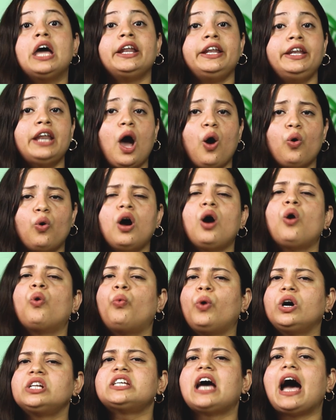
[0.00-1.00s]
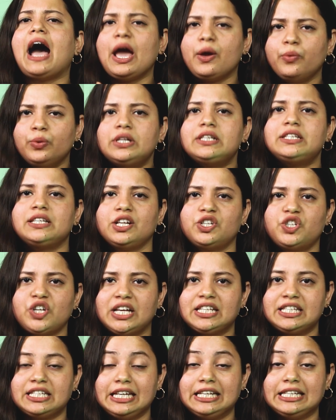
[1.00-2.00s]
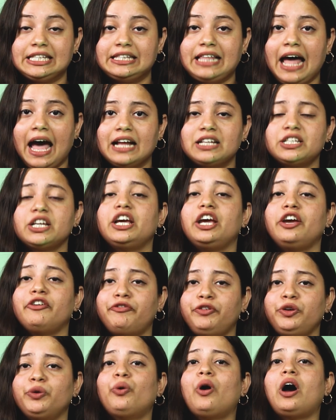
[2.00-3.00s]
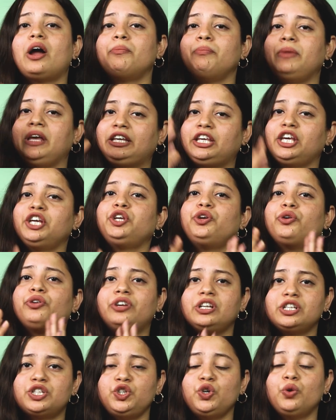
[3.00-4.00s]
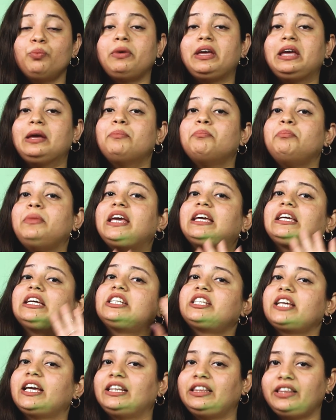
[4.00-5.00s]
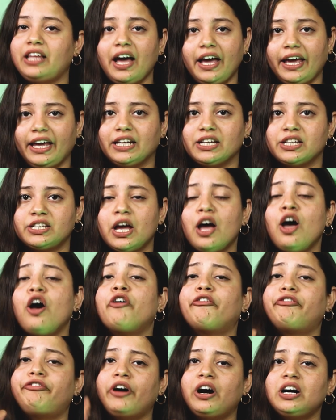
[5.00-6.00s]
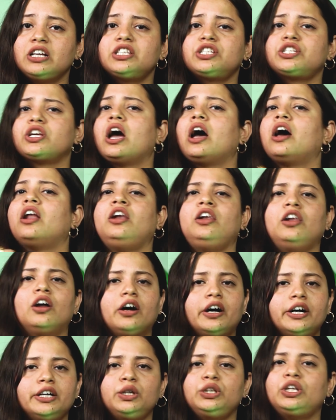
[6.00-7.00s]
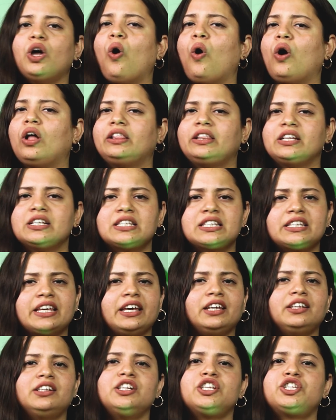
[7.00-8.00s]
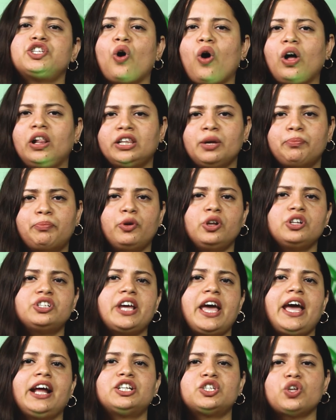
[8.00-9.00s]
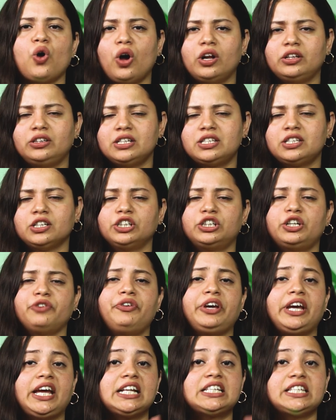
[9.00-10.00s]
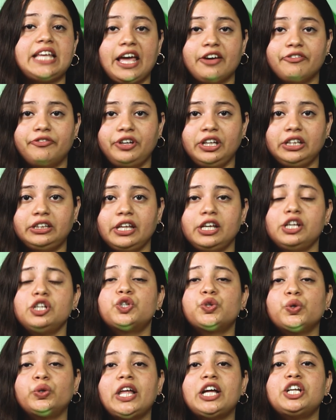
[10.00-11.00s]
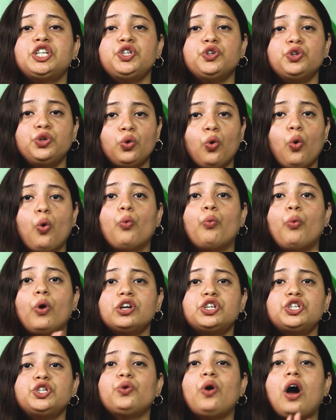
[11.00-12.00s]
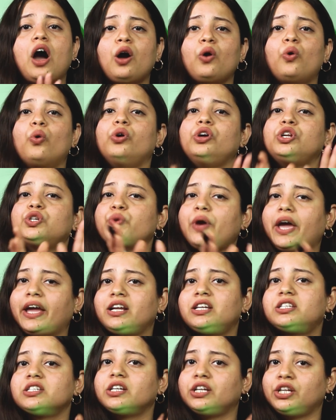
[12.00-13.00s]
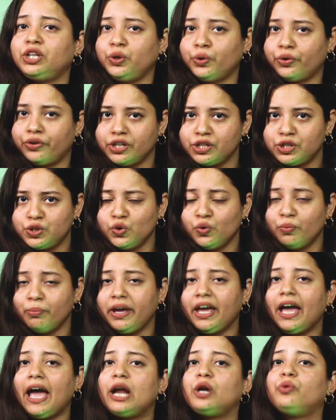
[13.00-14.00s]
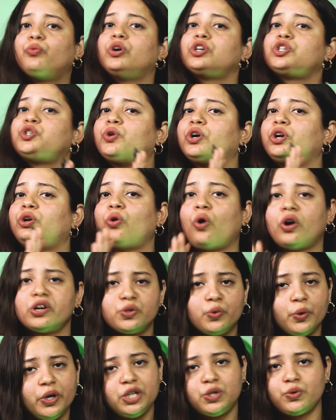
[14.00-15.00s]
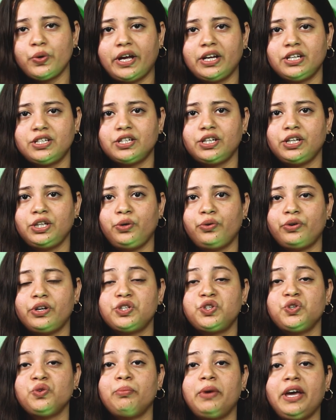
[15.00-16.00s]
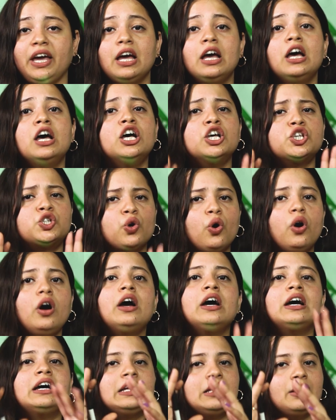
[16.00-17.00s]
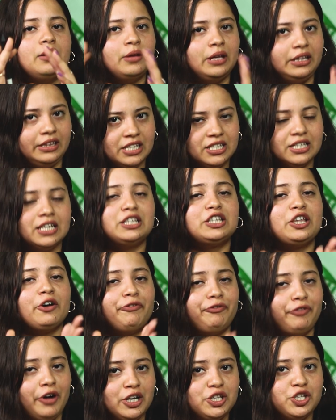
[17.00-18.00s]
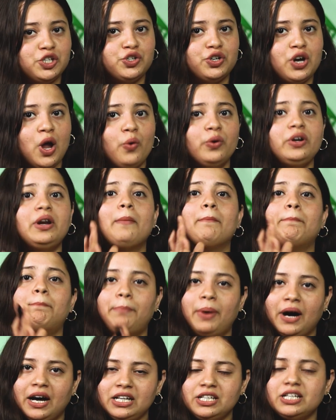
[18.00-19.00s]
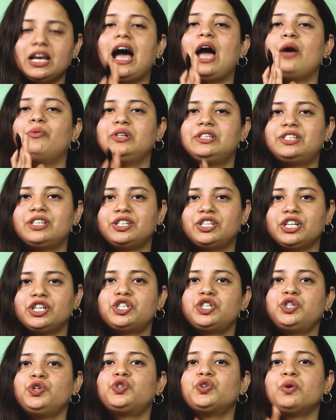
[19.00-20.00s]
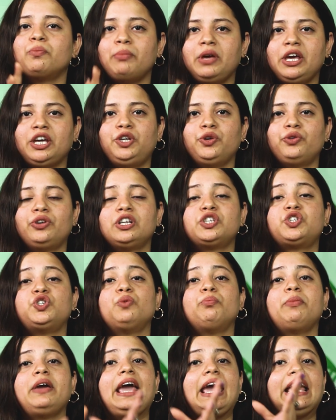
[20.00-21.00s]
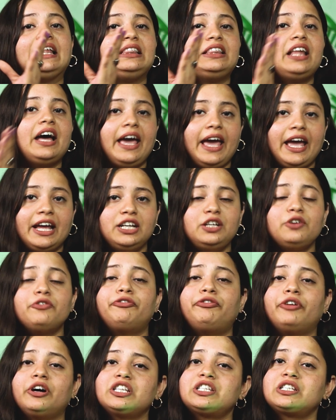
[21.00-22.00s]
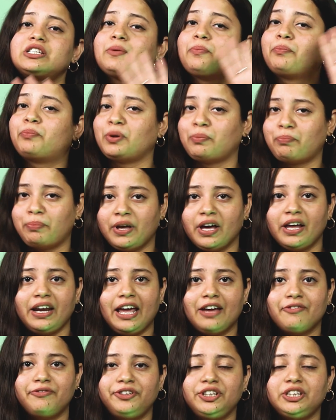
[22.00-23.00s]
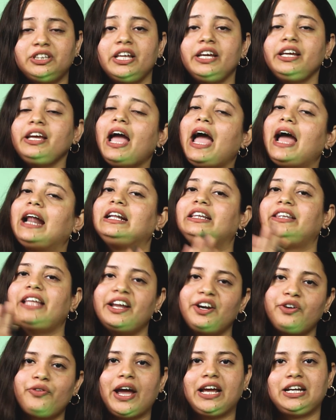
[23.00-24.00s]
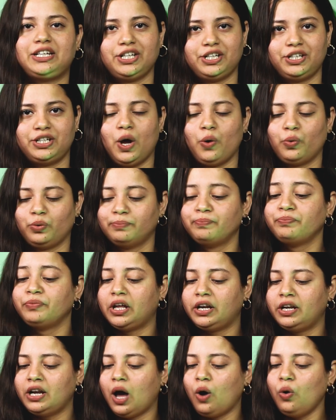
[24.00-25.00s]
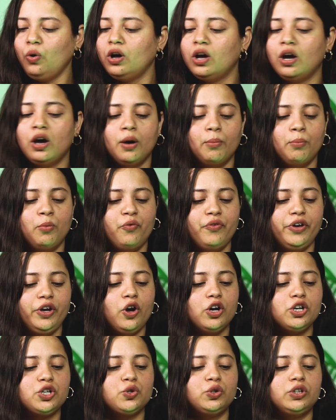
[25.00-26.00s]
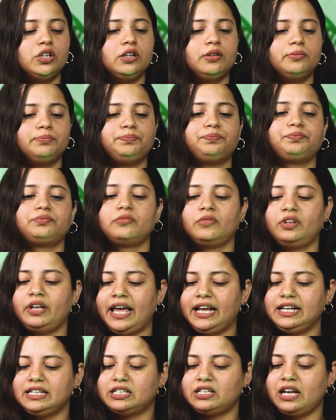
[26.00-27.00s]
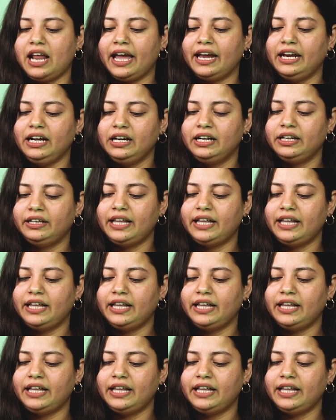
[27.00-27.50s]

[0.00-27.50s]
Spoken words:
Now, what I will suggest is that if you are making your resume, make it in the end. First, learn all the skills, all the projects, all the certificates, everything, so that you know what you are going to enter in your resume and what you are not going to enter in your resume. So this is the first round, but I will suggest you to make your resume in the end. First, prepare everything and then write it down. Now, moving on to the next slide,